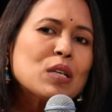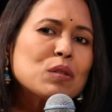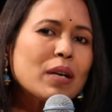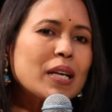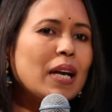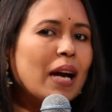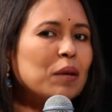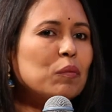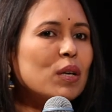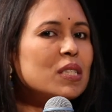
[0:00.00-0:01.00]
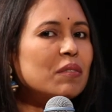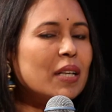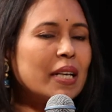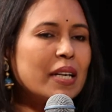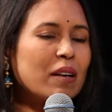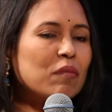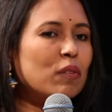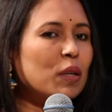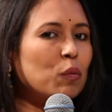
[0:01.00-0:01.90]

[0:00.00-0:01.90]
So I watched very carefully